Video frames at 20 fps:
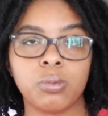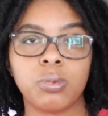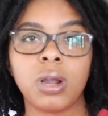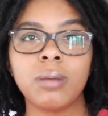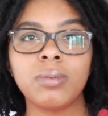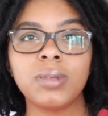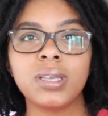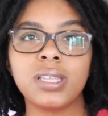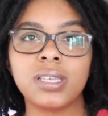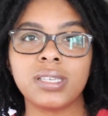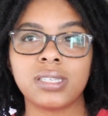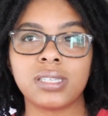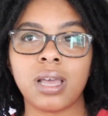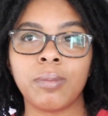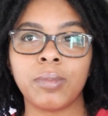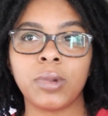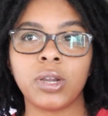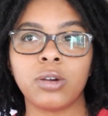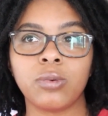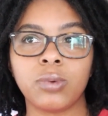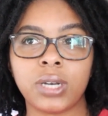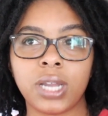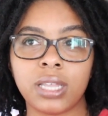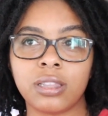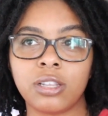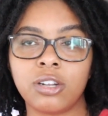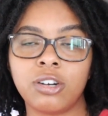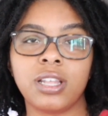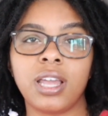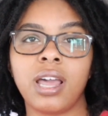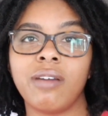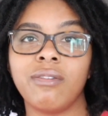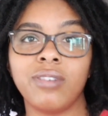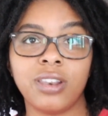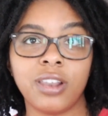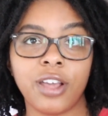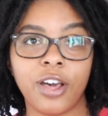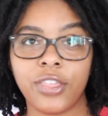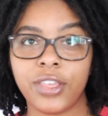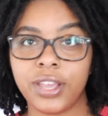probably this summer when I literally have
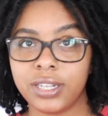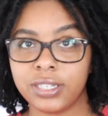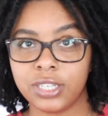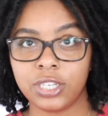nothing